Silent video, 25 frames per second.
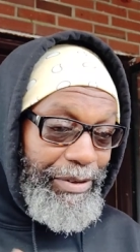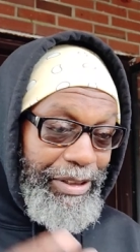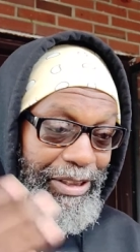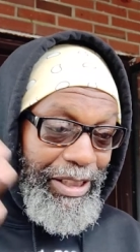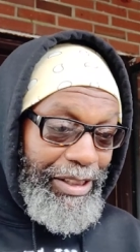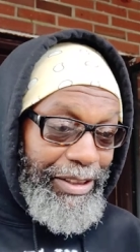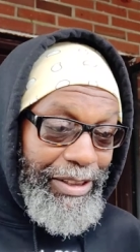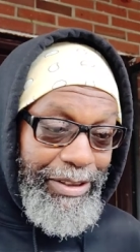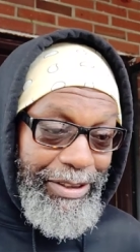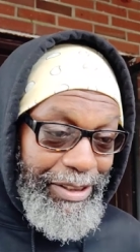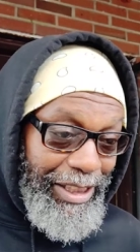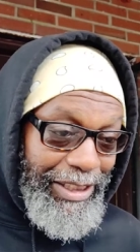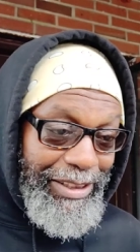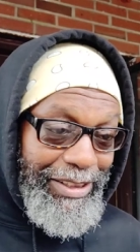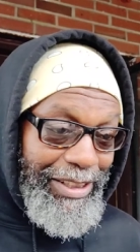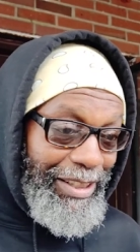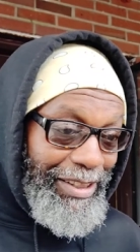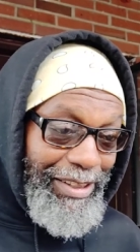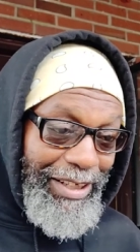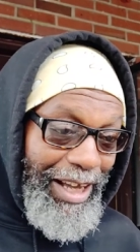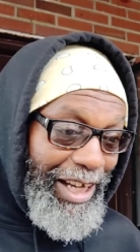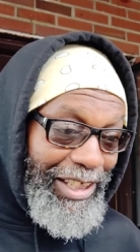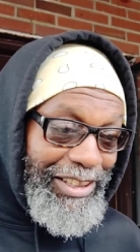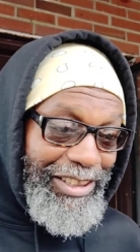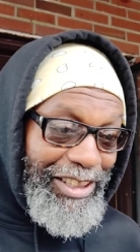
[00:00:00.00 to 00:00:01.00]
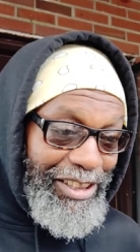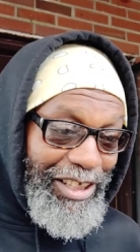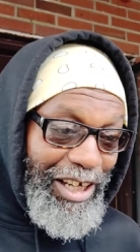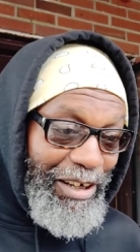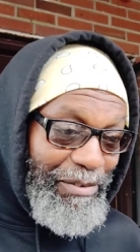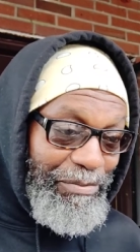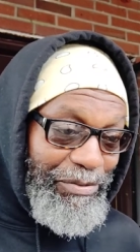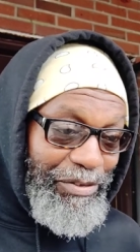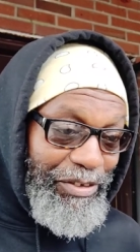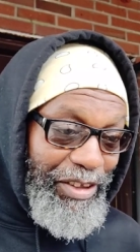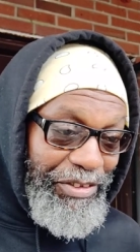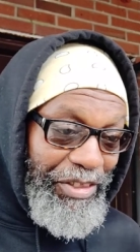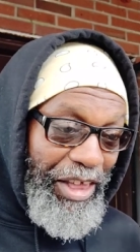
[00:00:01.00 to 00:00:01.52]
Just just the logic
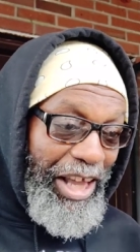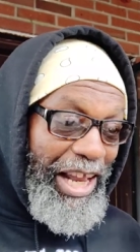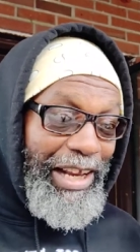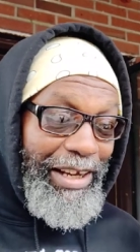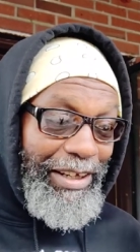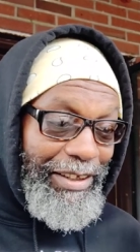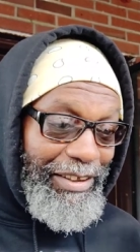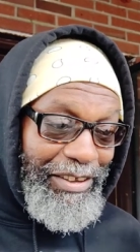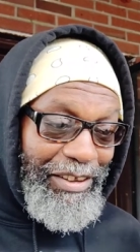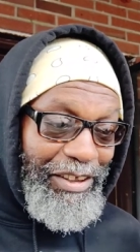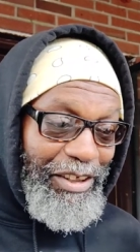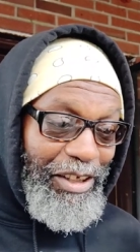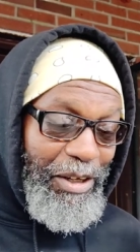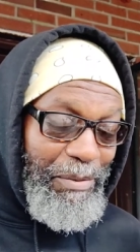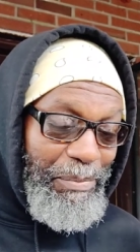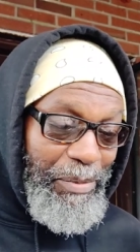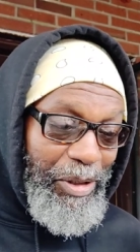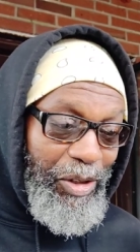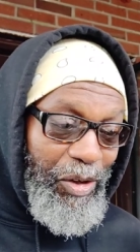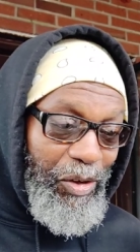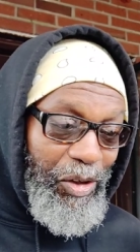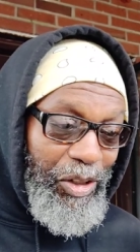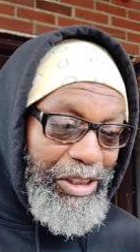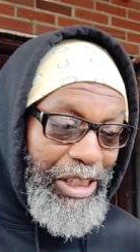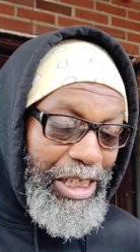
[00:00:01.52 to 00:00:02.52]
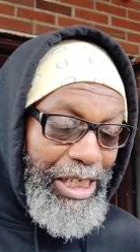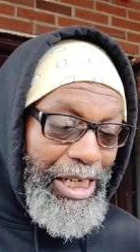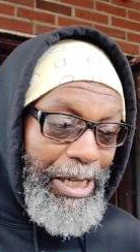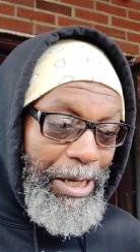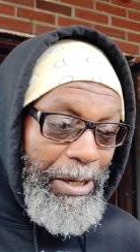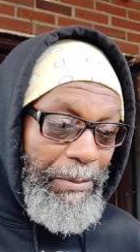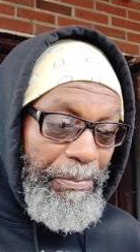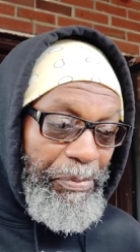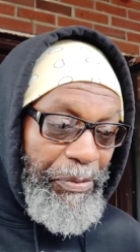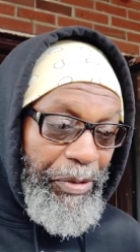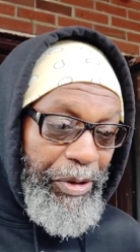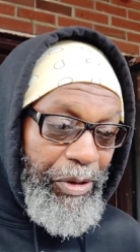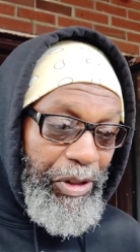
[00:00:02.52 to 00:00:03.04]
of the thing, you know, because
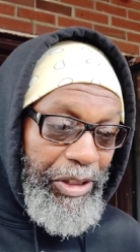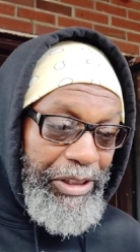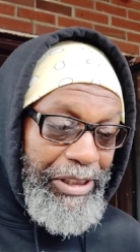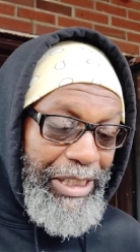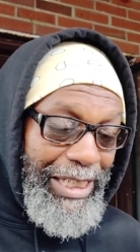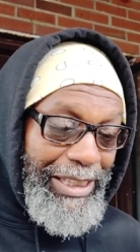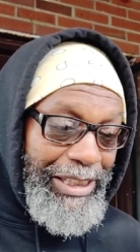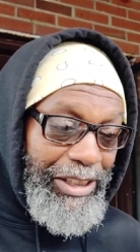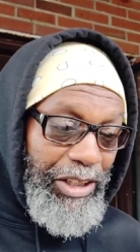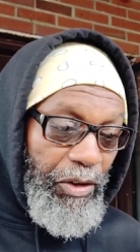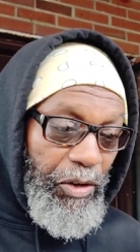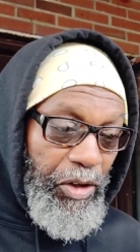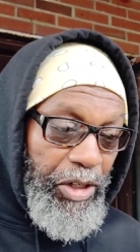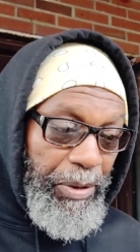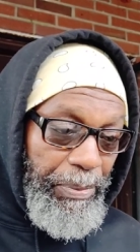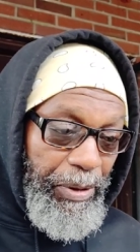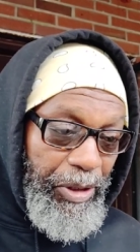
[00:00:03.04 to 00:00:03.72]
because that's the only